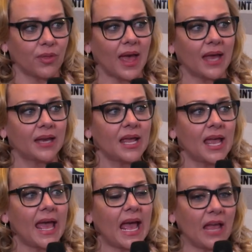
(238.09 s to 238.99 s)
that,
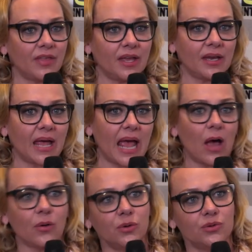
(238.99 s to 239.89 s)
and then
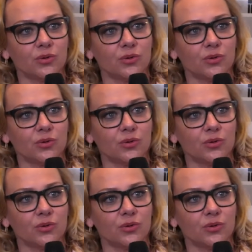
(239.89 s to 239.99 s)
how you